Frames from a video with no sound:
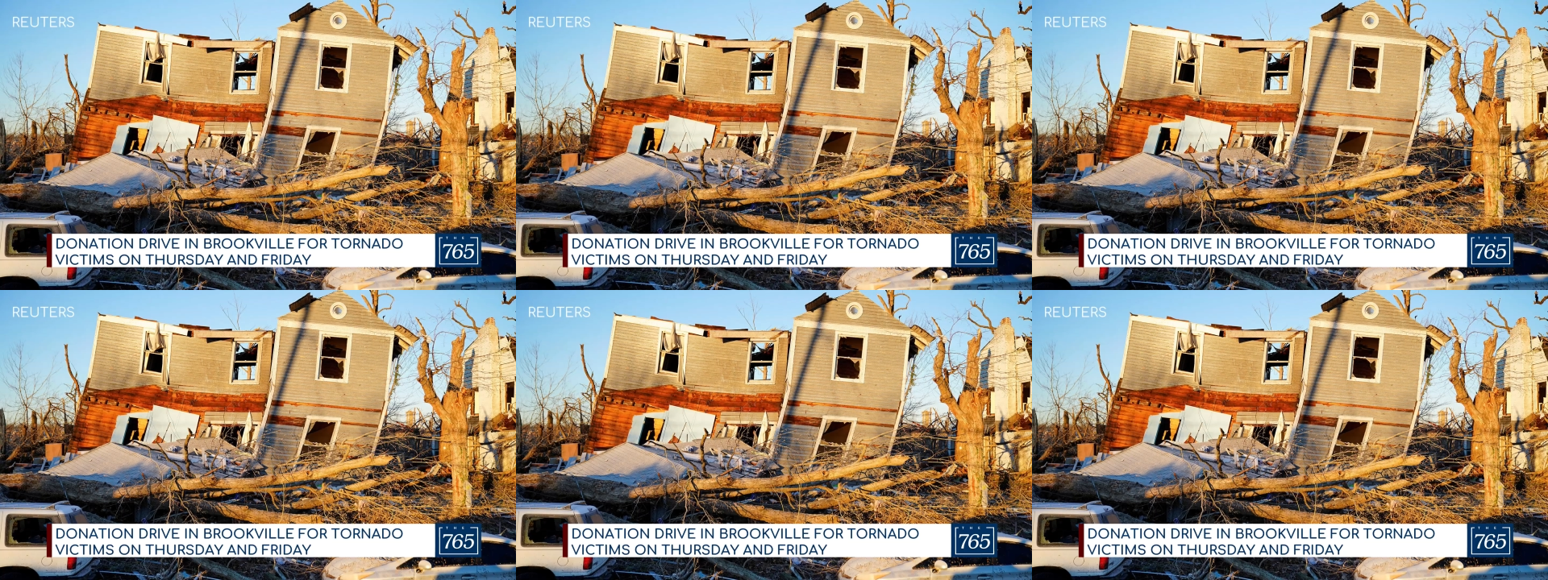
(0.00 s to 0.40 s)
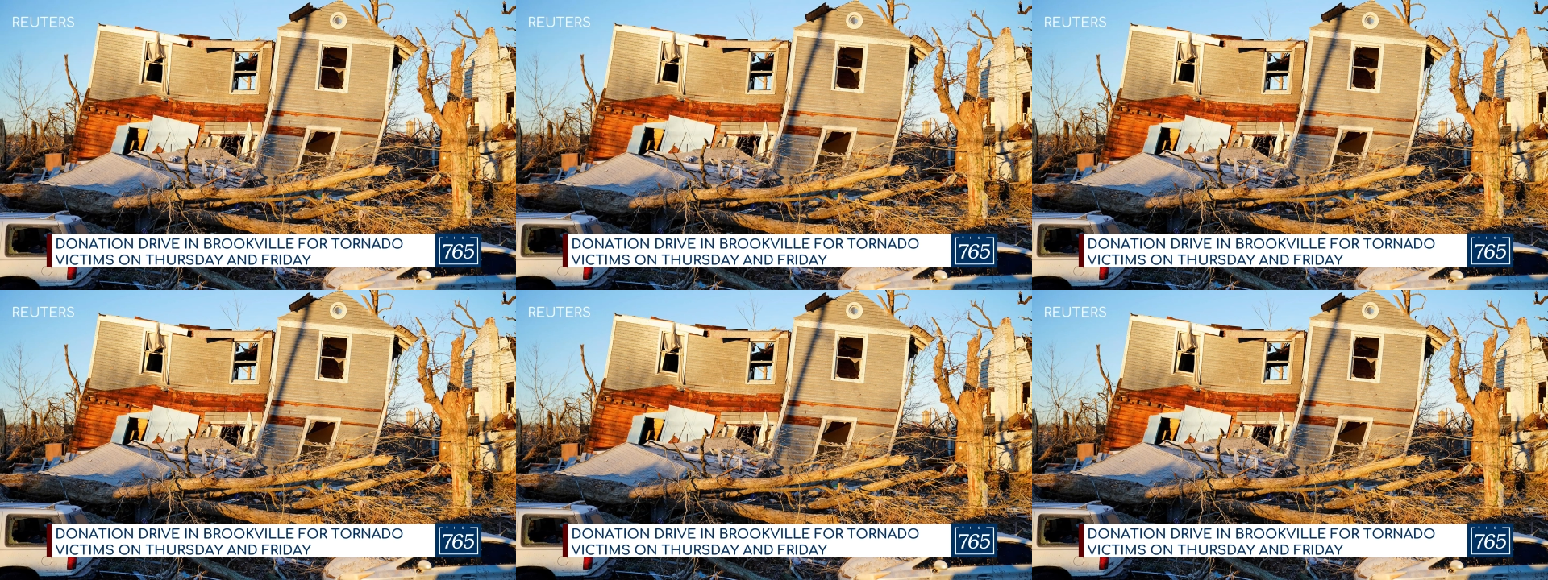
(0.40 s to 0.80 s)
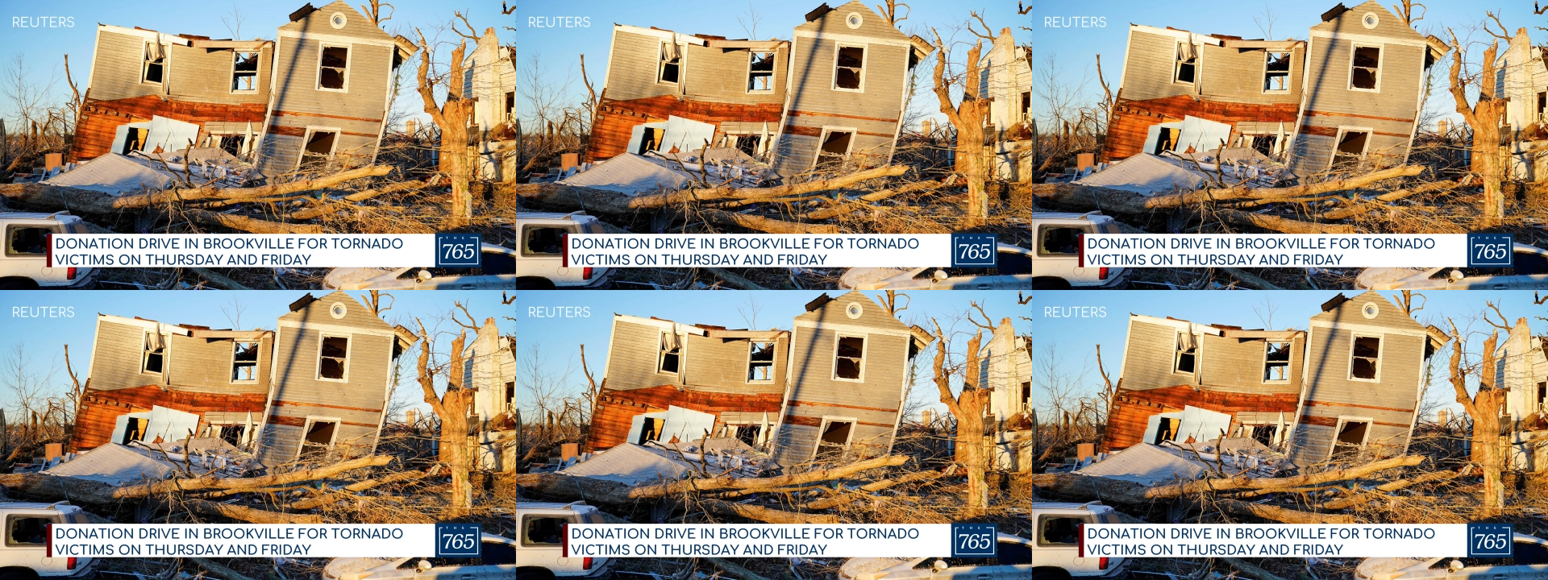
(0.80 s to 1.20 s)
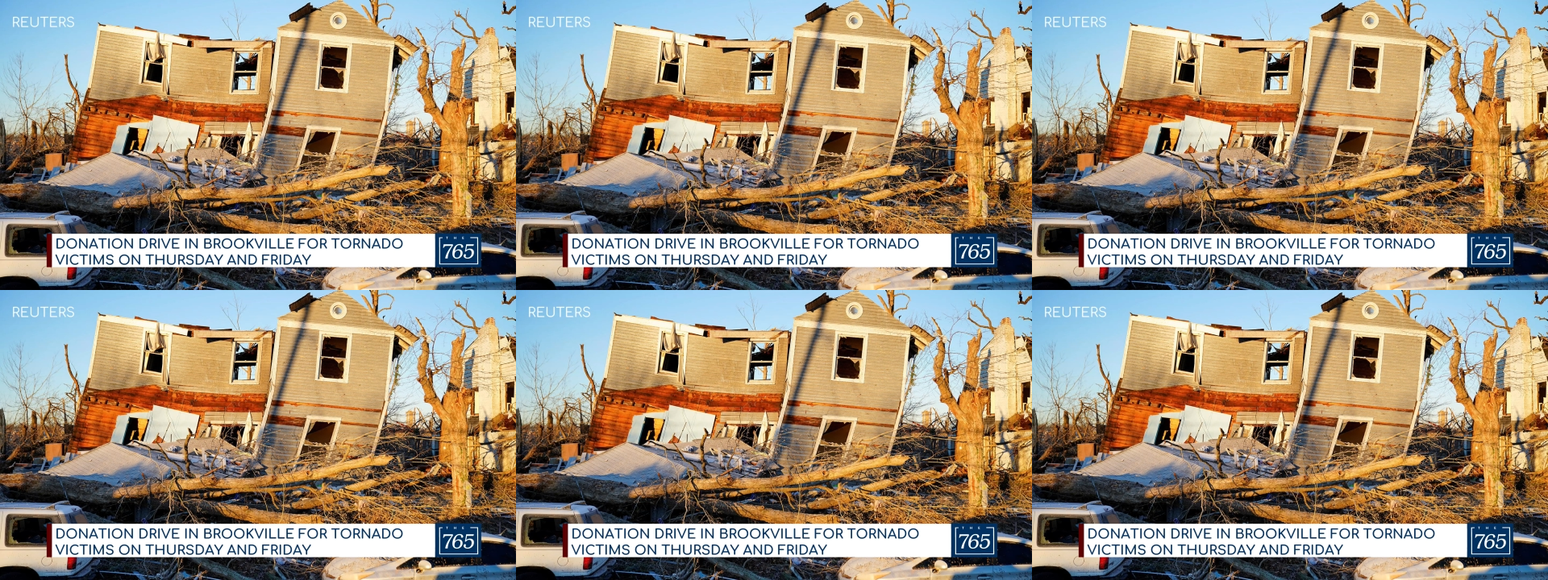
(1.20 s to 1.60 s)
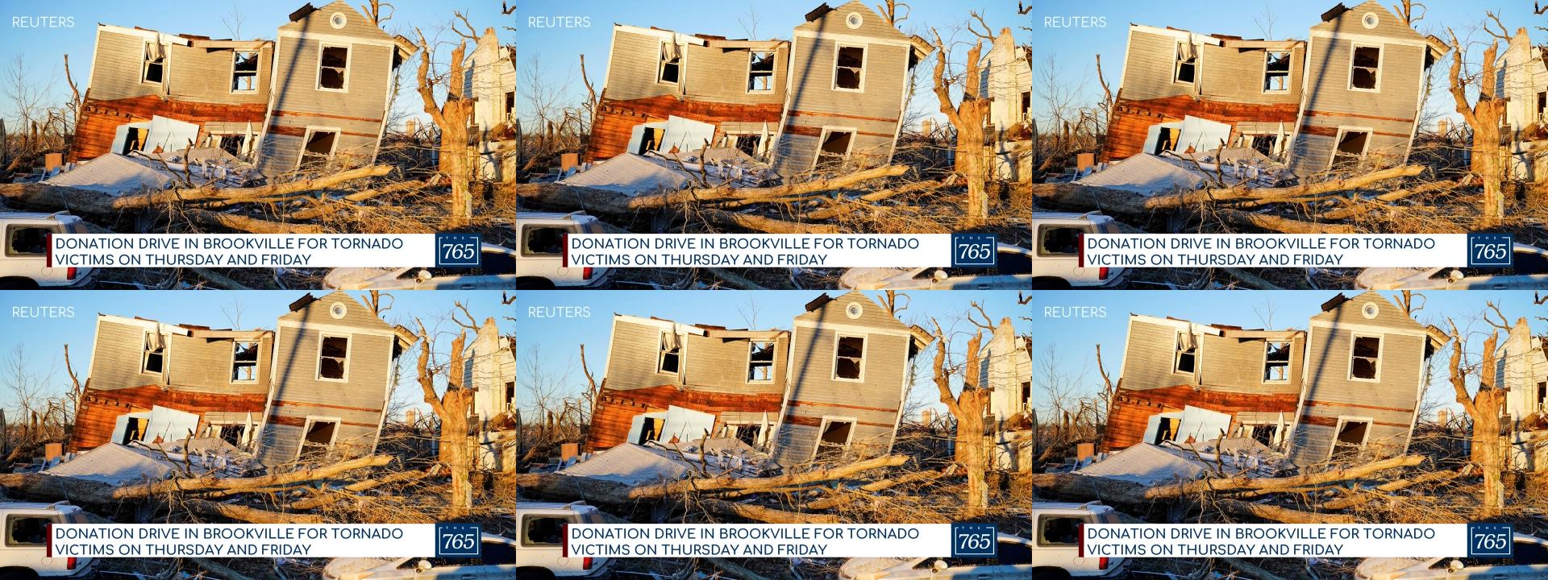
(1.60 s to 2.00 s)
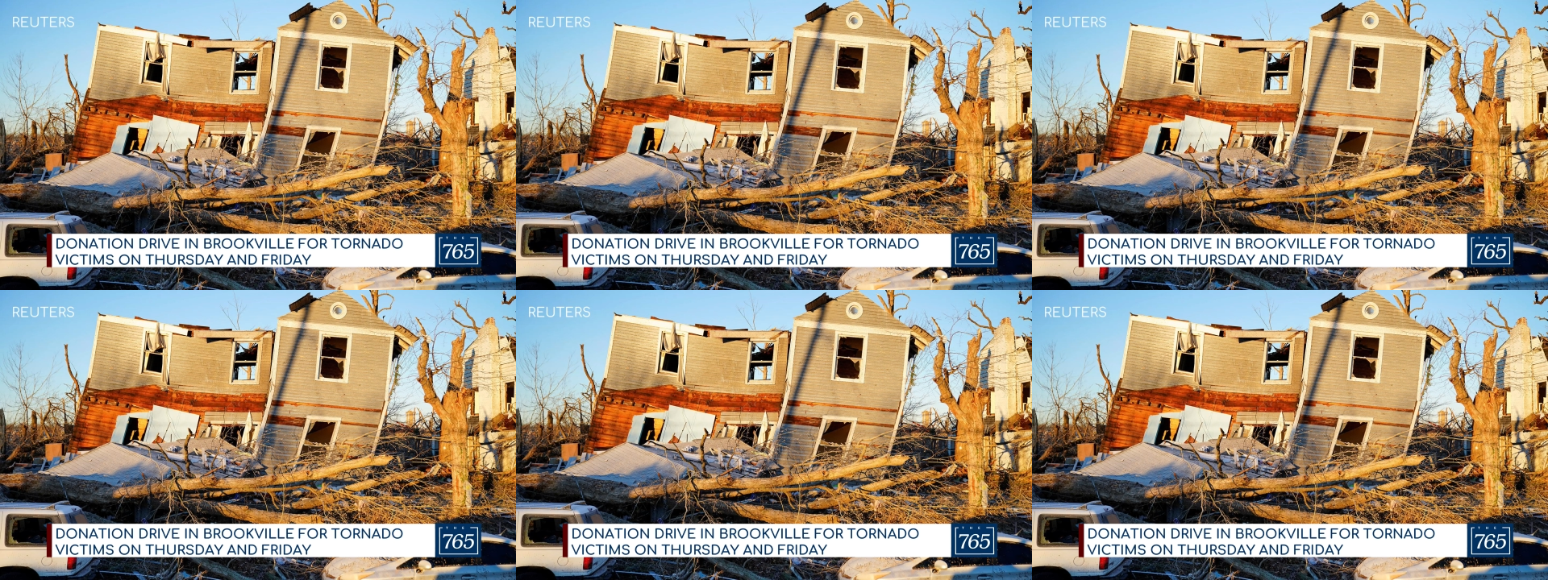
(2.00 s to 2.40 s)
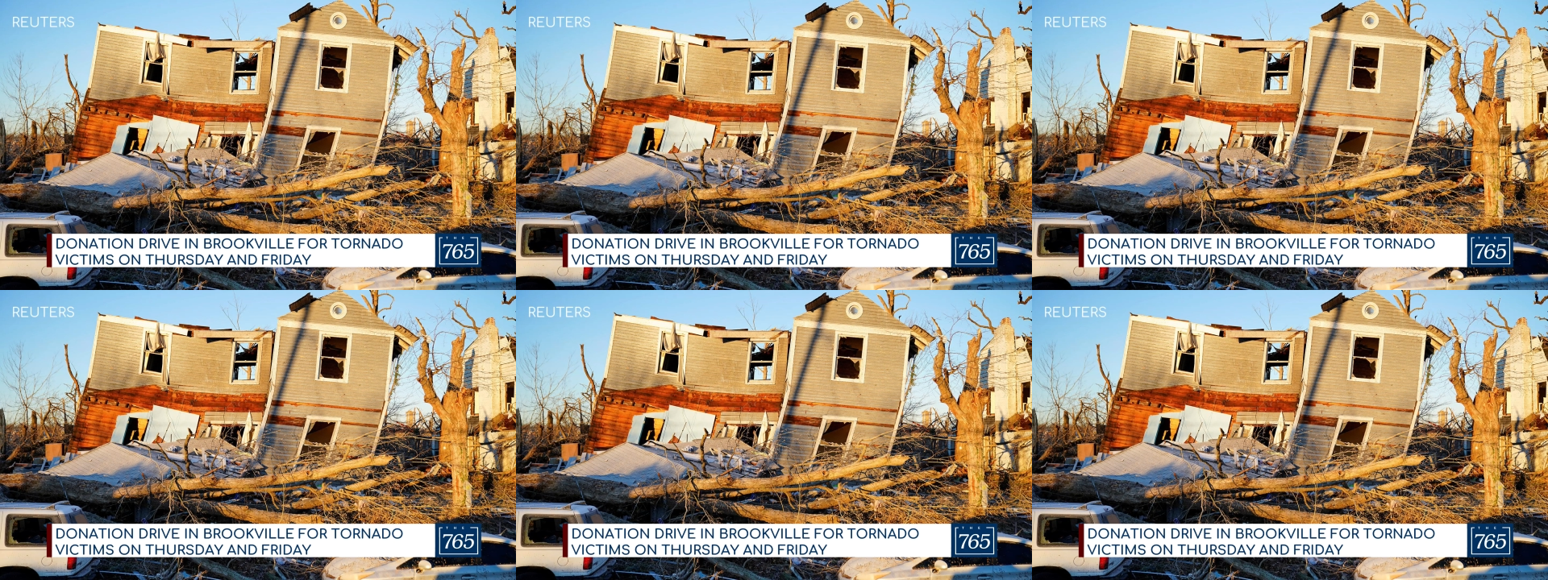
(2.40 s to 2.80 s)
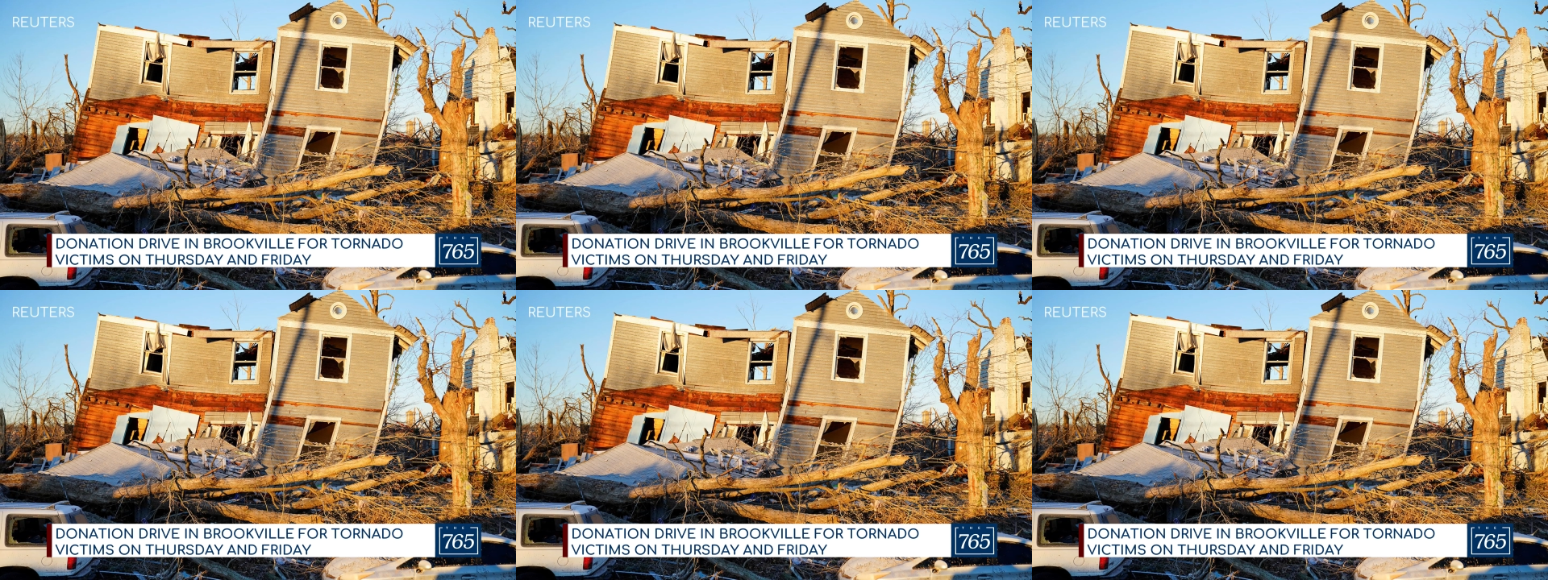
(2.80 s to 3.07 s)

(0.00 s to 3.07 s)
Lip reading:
Nobody's mouth can be seen.